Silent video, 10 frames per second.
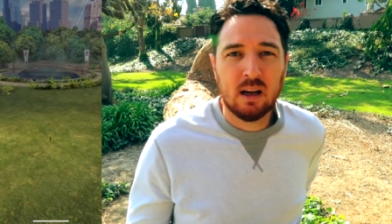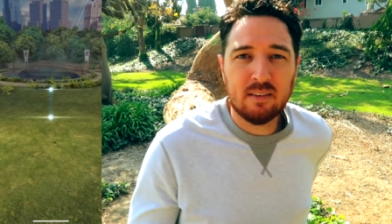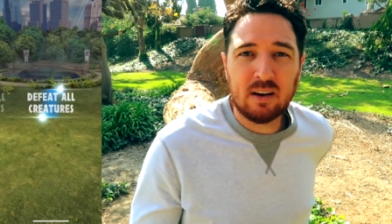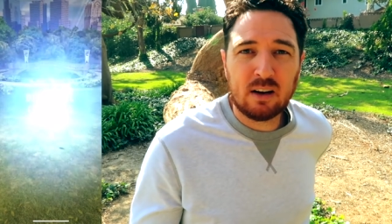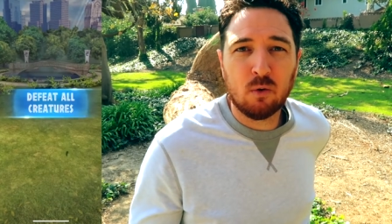
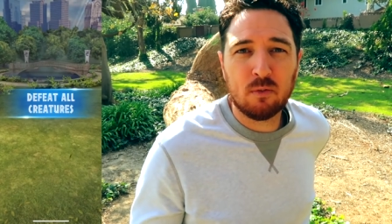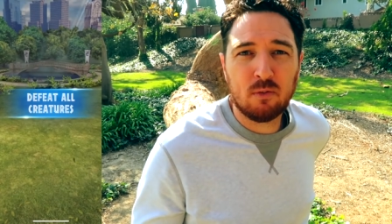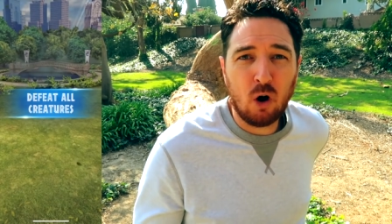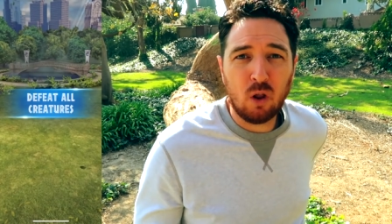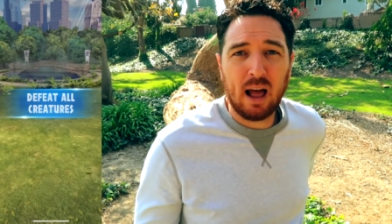If I don't
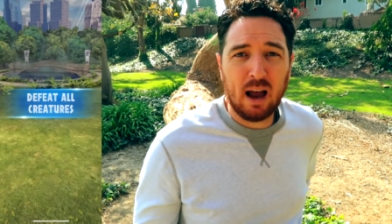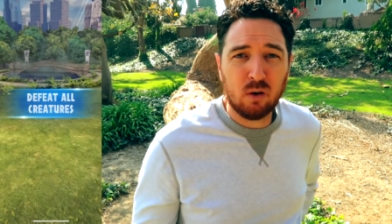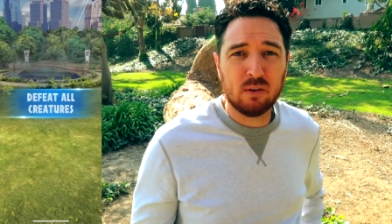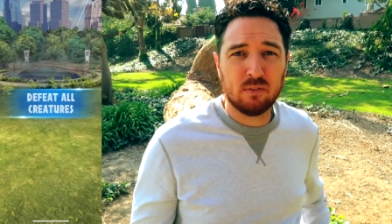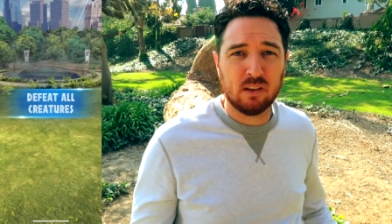fall
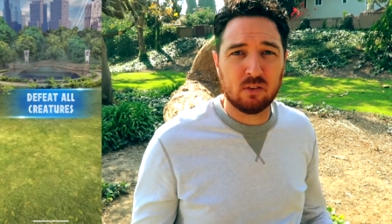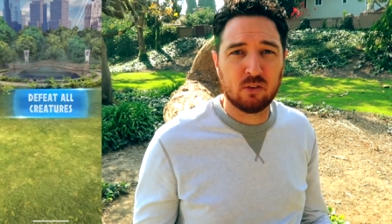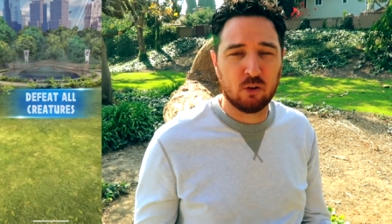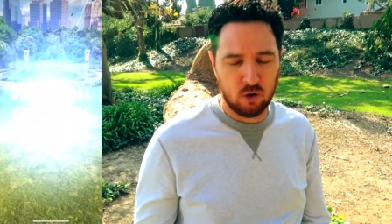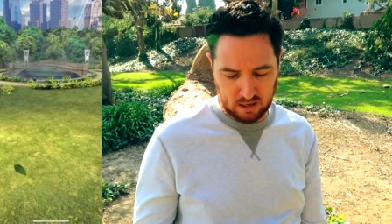out of this
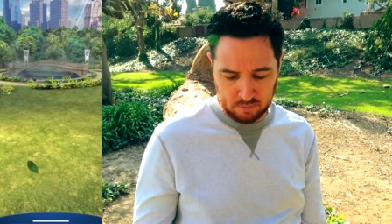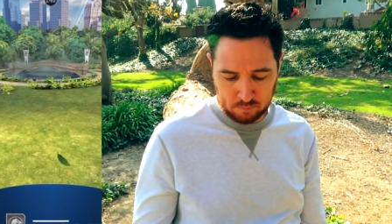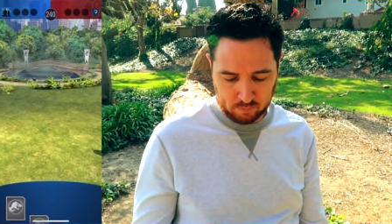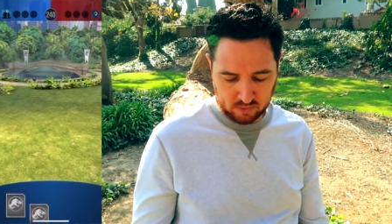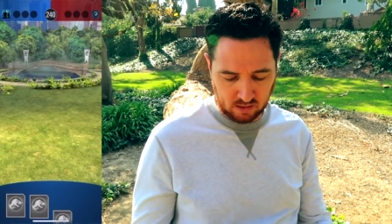tree,
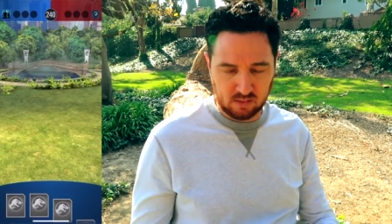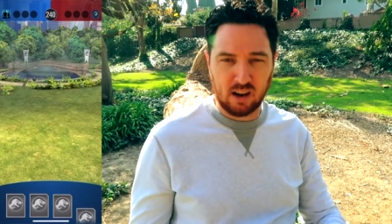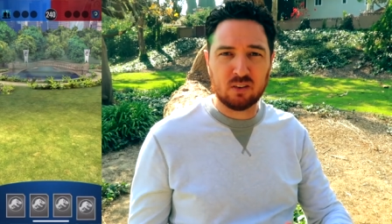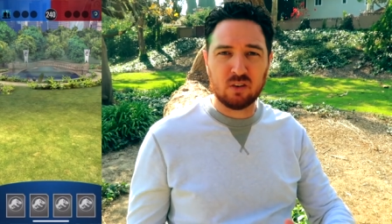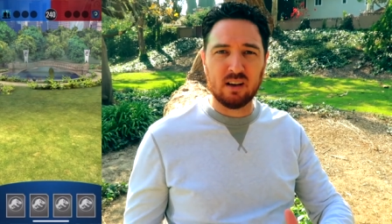it's
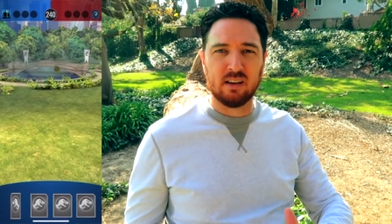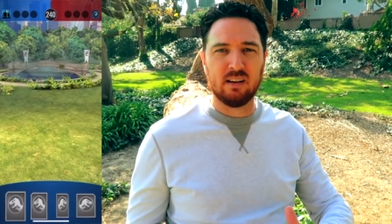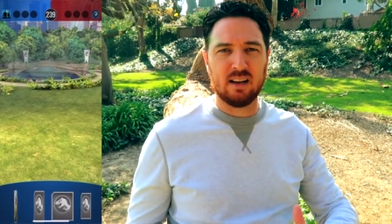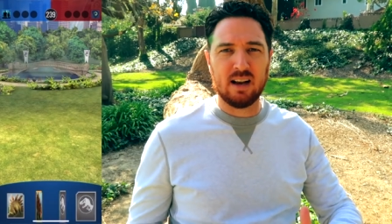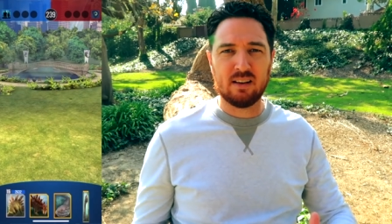actually
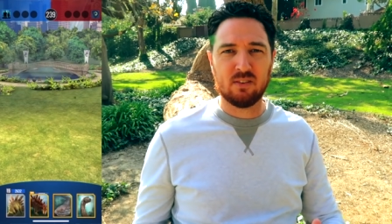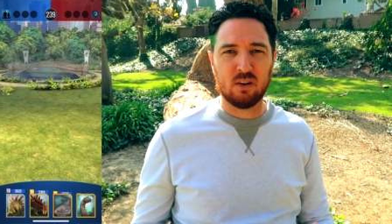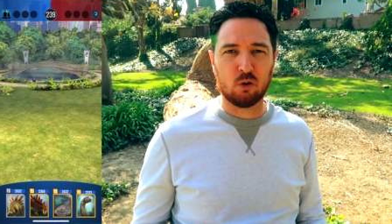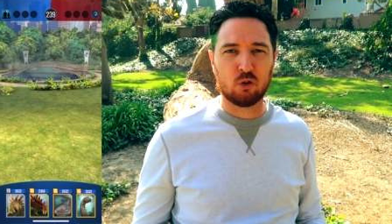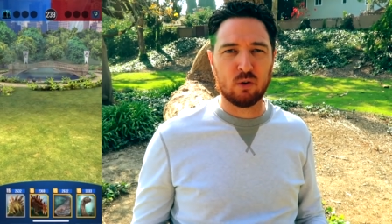a nice
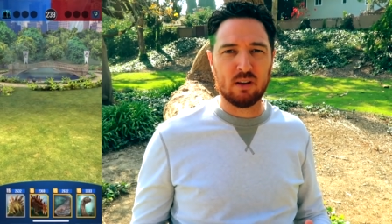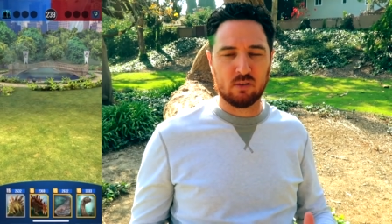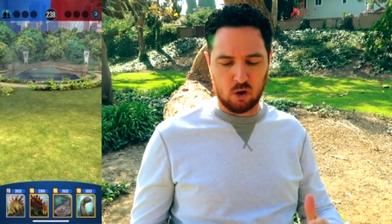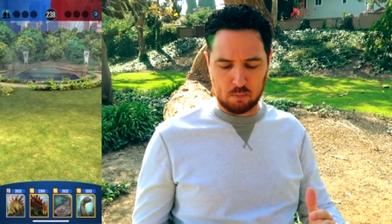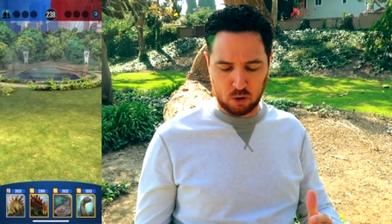little tree.
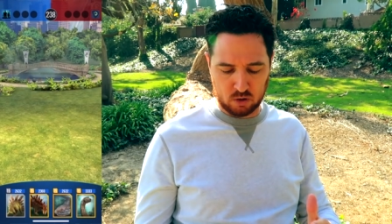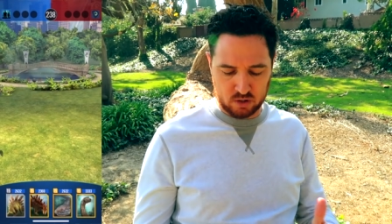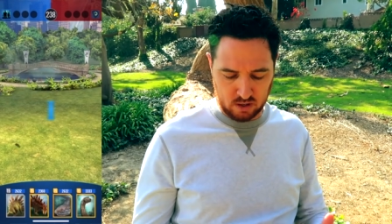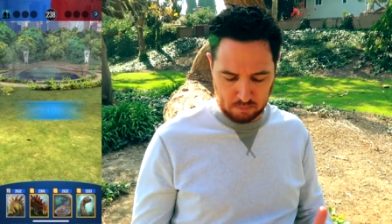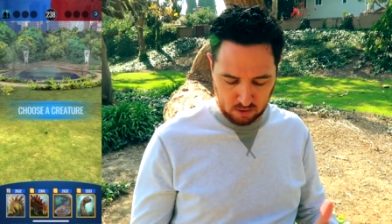It's all
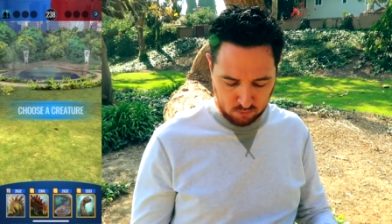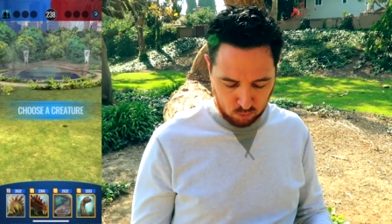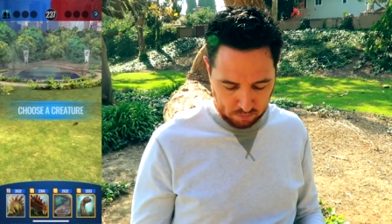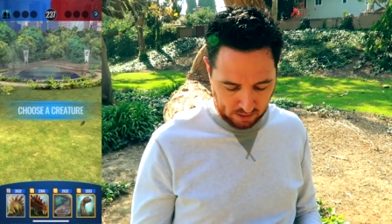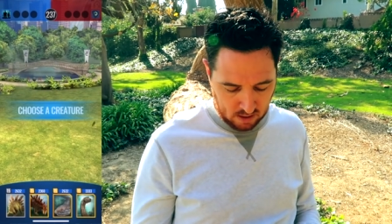perched up here
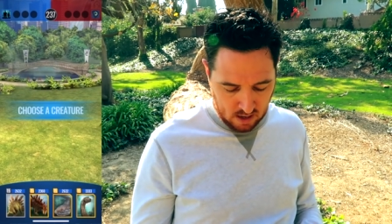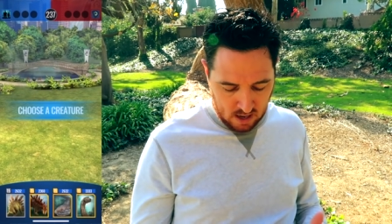for me.